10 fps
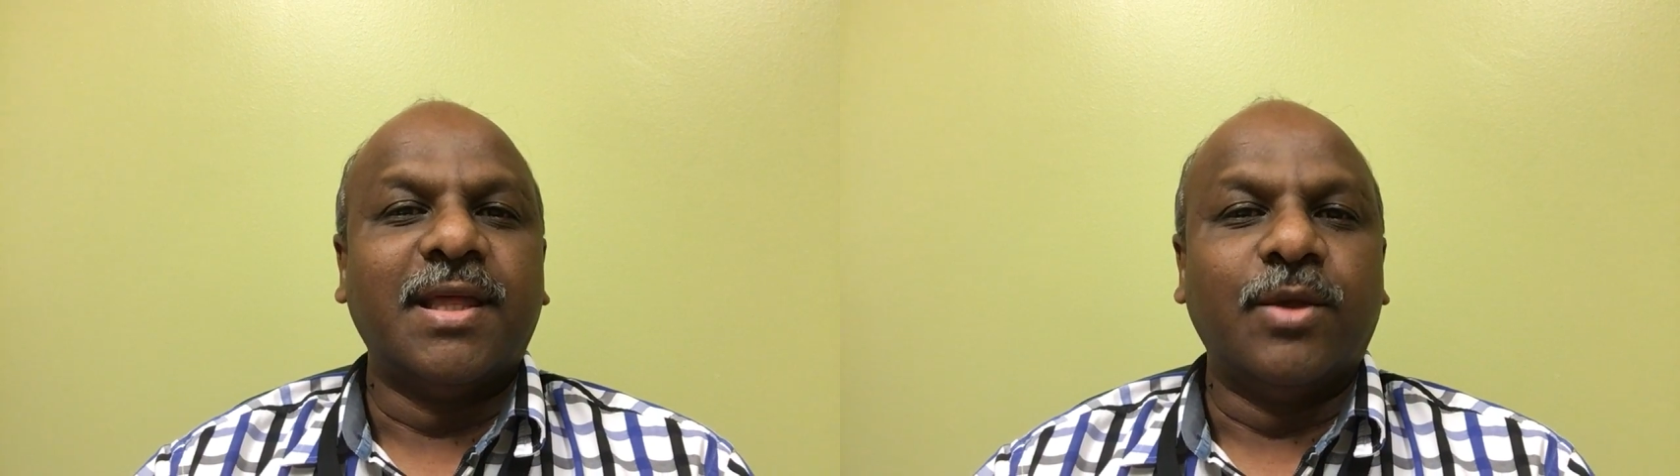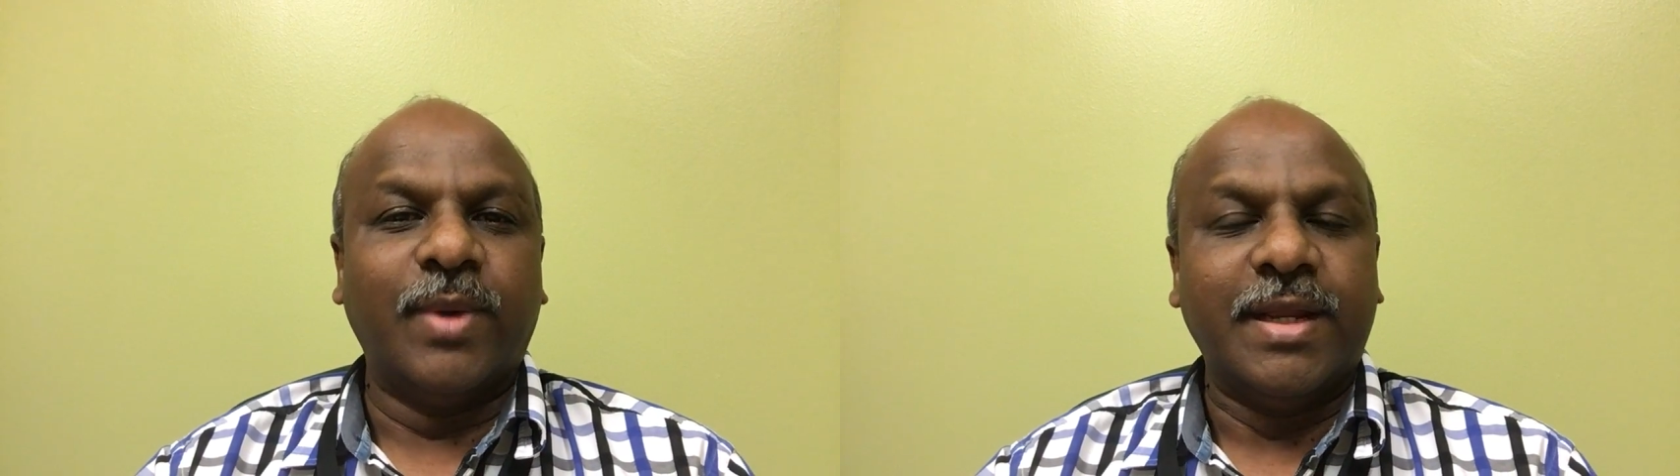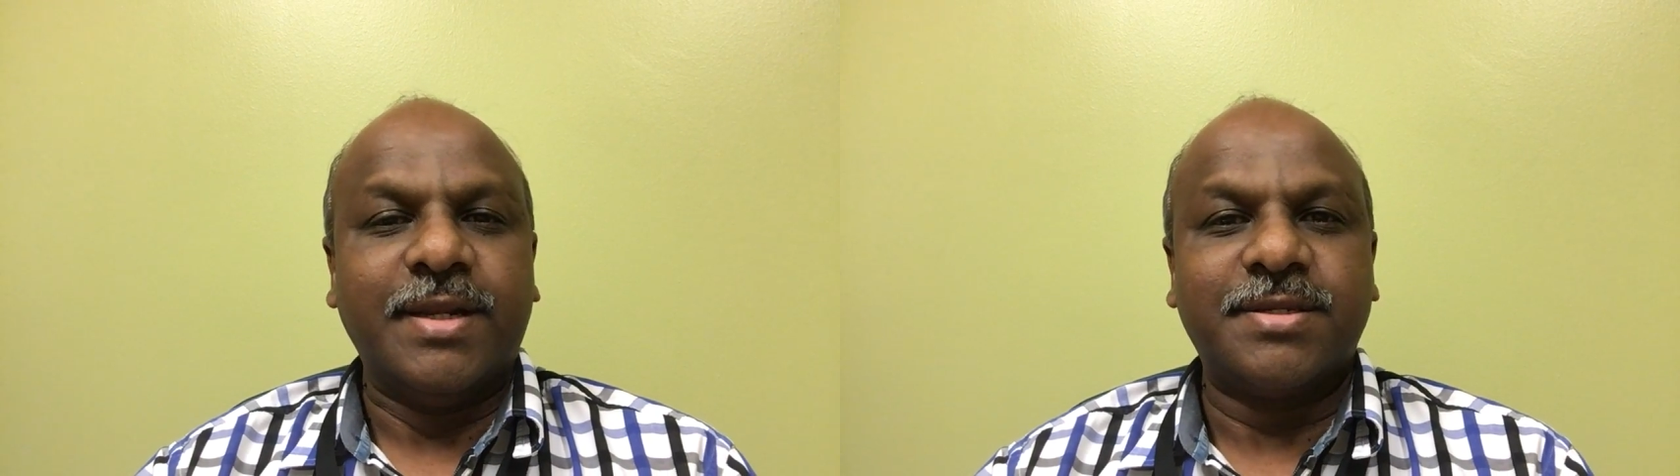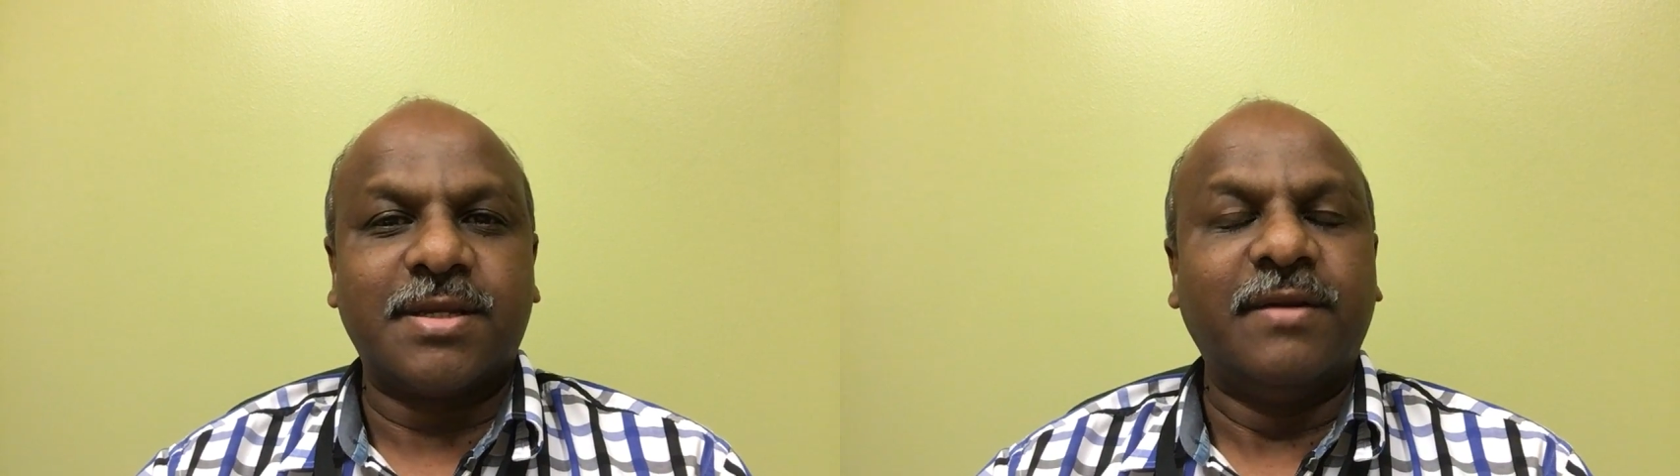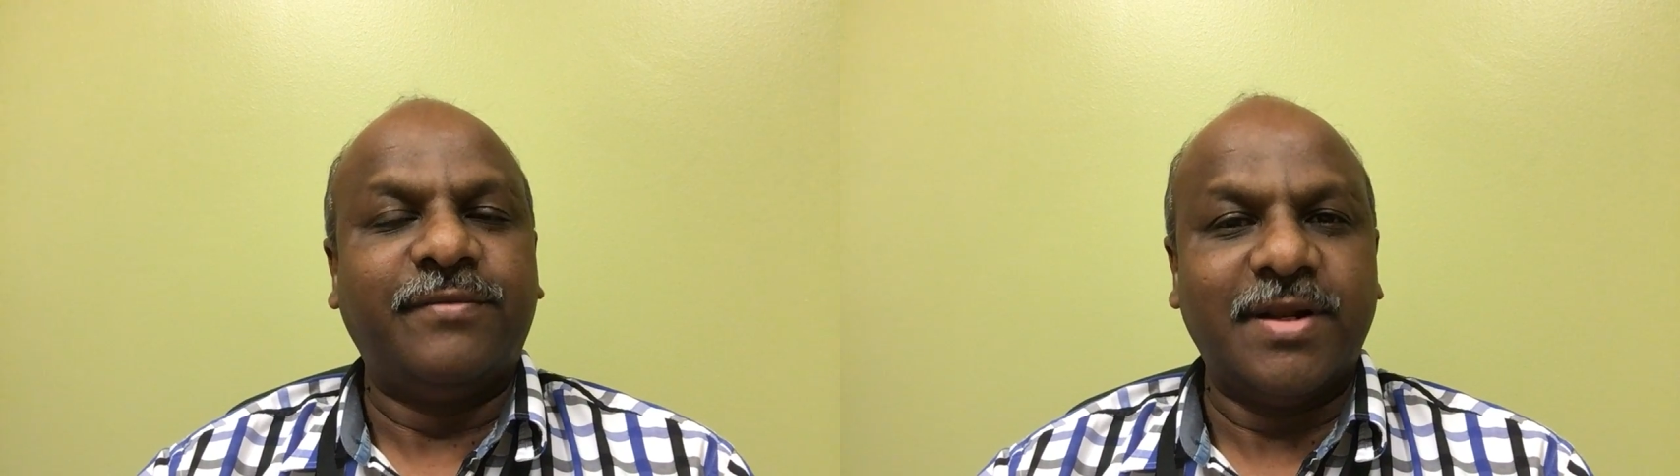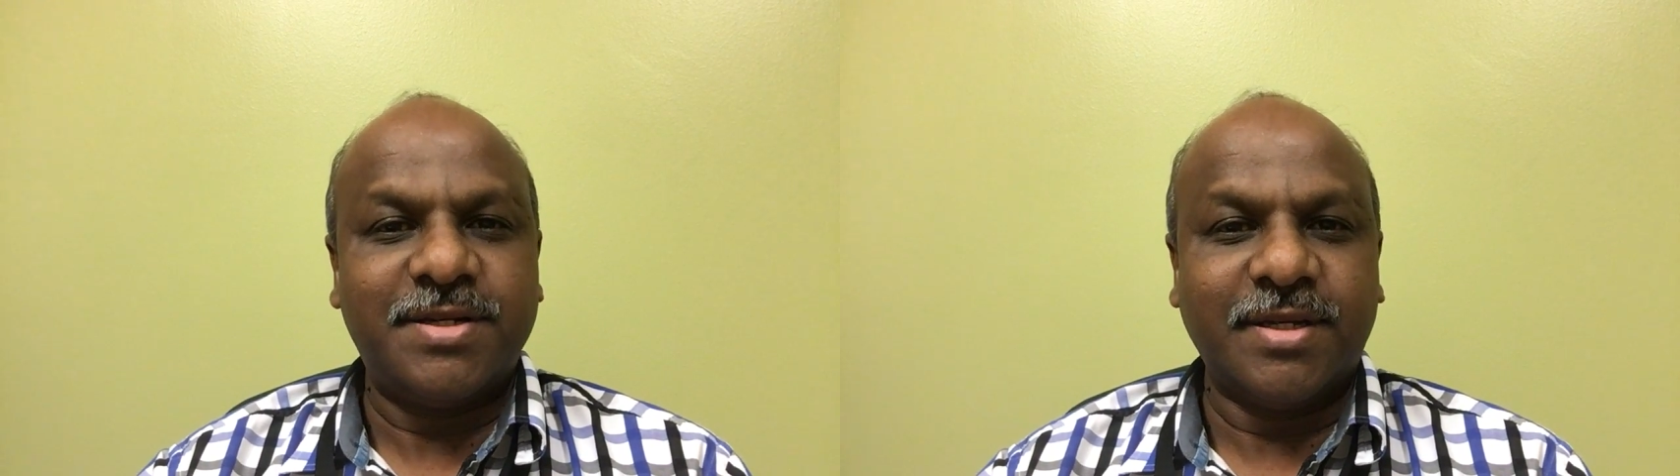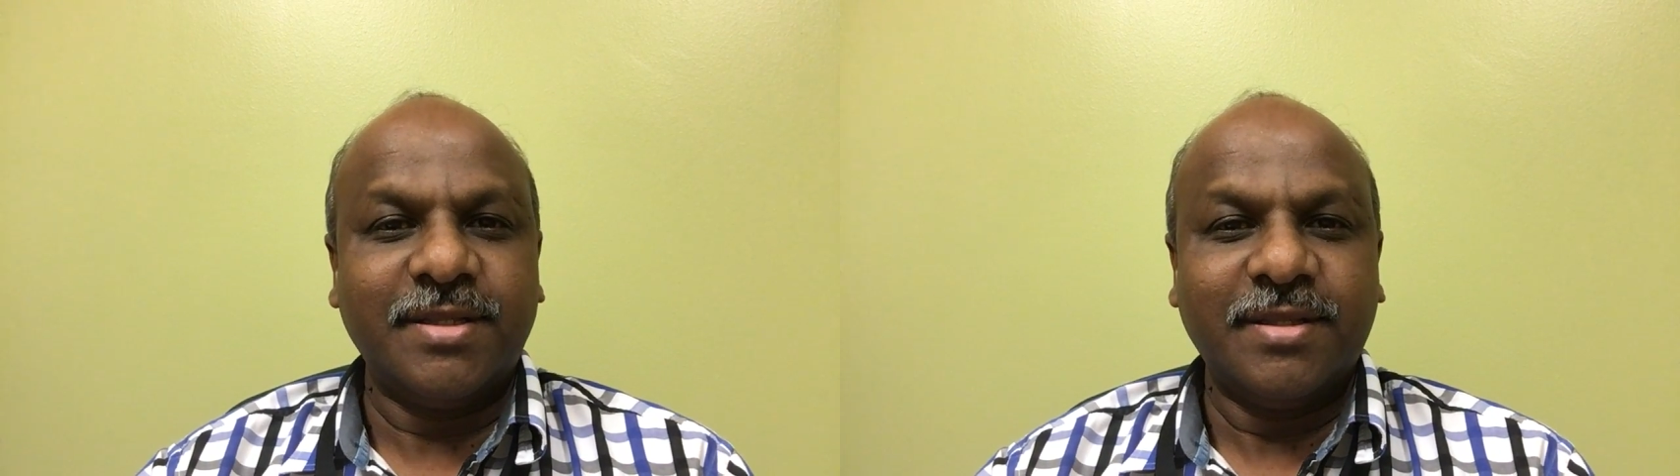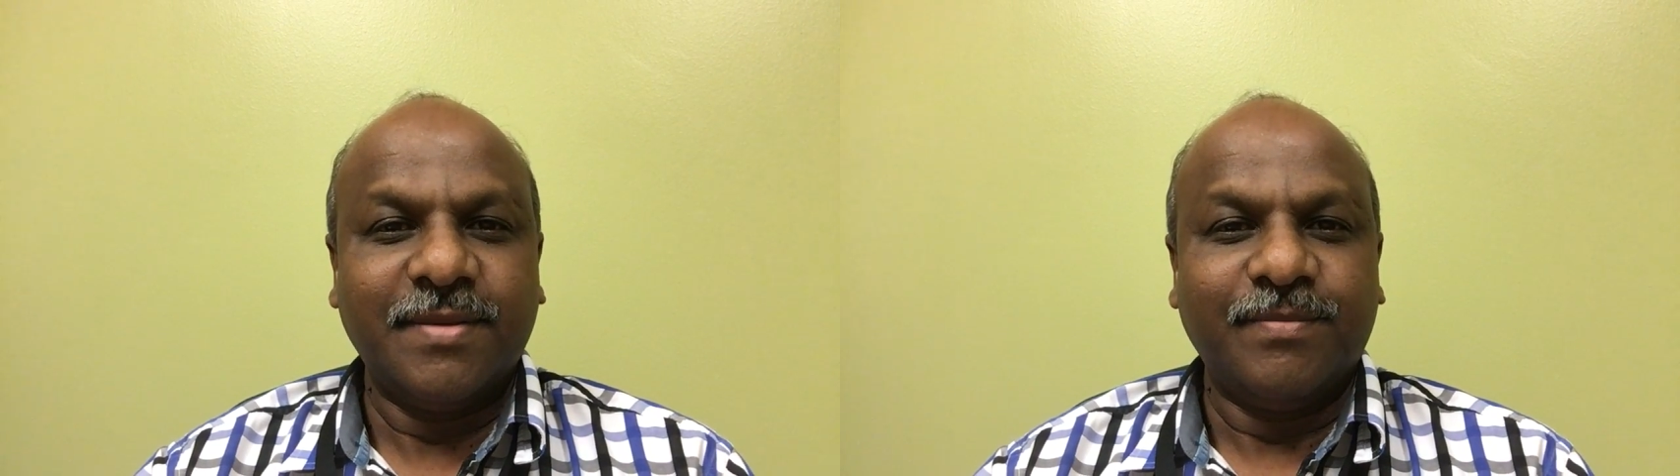when it is confronted
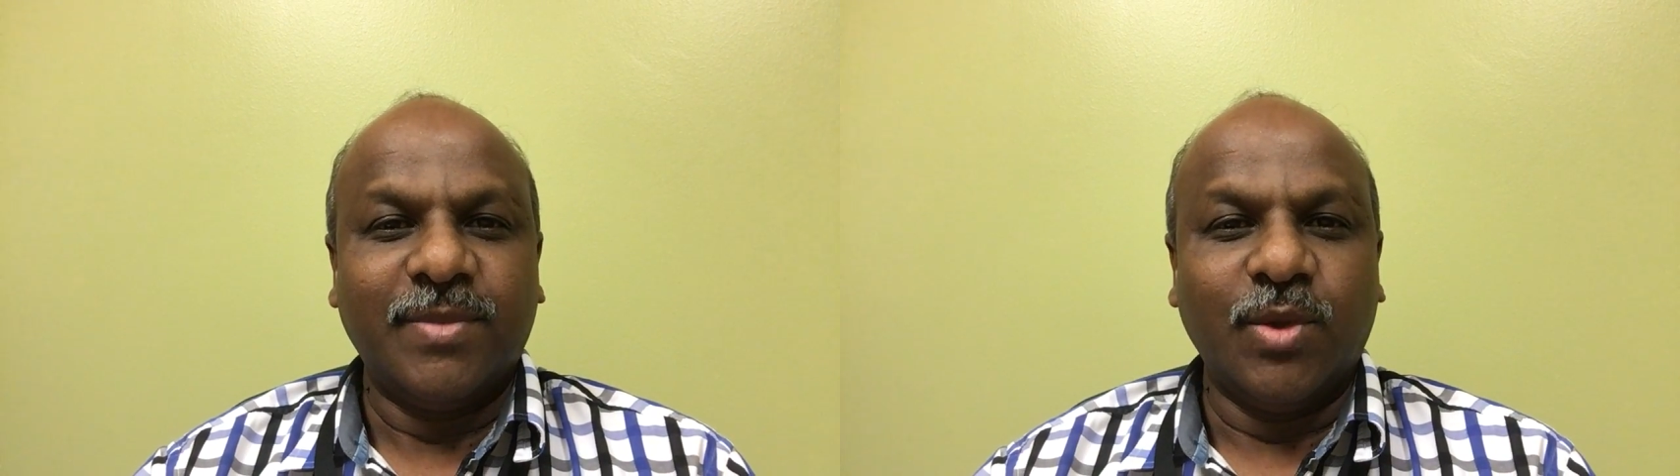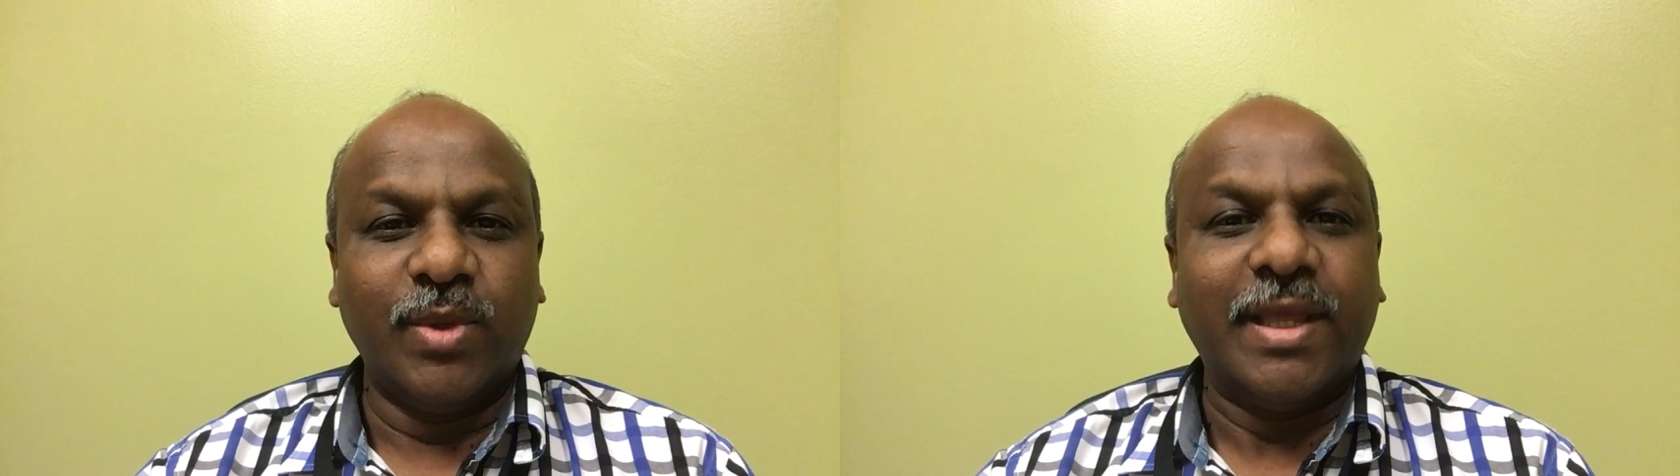with